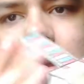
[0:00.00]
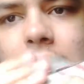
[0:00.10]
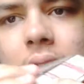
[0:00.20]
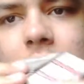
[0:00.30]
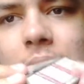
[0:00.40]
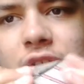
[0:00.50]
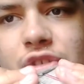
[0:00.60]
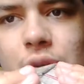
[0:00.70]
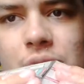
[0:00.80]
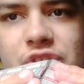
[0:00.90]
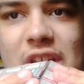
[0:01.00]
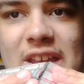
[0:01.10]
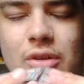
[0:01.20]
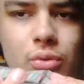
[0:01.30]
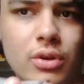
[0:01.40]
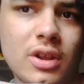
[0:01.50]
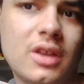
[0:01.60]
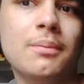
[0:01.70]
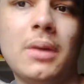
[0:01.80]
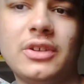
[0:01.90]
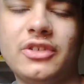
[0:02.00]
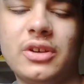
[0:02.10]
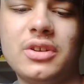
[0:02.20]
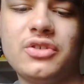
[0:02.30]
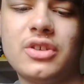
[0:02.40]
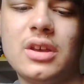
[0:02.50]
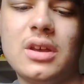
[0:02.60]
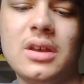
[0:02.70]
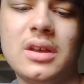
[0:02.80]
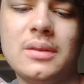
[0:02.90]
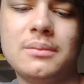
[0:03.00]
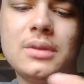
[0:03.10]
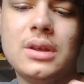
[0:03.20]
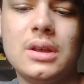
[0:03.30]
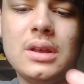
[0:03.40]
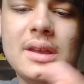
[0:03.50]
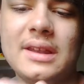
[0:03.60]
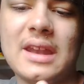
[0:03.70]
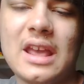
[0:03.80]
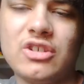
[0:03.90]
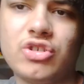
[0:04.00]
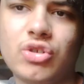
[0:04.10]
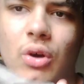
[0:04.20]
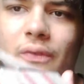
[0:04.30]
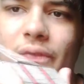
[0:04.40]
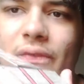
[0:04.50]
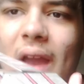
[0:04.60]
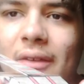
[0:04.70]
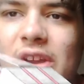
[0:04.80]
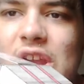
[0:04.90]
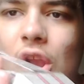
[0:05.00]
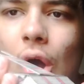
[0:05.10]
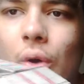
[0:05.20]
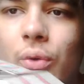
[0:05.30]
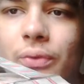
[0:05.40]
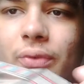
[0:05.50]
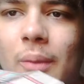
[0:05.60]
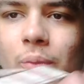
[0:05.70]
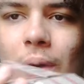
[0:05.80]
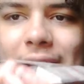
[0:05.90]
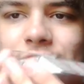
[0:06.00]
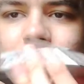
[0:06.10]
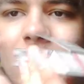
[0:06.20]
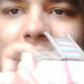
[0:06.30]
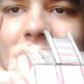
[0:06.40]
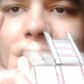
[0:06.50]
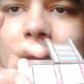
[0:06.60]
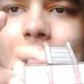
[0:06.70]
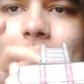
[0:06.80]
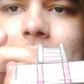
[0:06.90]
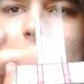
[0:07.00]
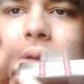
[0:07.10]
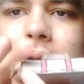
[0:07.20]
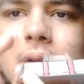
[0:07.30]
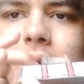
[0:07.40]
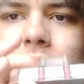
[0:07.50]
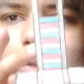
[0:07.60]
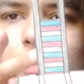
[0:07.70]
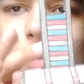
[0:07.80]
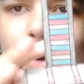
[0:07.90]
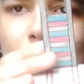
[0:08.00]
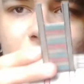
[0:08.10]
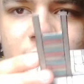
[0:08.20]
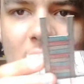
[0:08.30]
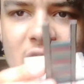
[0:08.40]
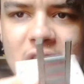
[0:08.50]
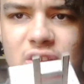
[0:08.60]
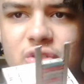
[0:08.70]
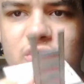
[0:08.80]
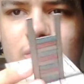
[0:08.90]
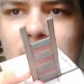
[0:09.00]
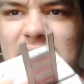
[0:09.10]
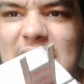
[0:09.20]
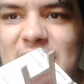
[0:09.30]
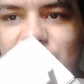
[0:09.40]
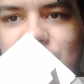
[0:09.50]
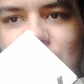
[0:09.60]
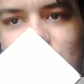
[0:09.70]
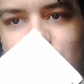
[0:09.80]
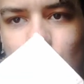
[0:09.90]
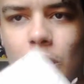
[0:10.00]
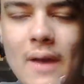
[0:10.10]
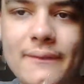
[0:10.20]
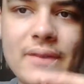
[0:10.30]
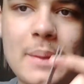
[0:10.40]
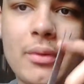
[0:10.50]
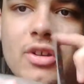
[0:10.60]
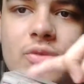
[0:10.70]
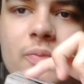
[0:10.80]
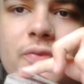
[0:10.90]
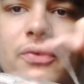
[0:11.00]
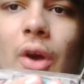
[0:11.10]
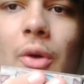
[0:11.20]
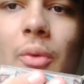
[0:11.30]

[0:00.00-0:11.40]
and Sewer Snake, or in my series, in that it's just got a very low front wedge with a sort of front hinge lifter. It's not quite a flipper, it doesn't throw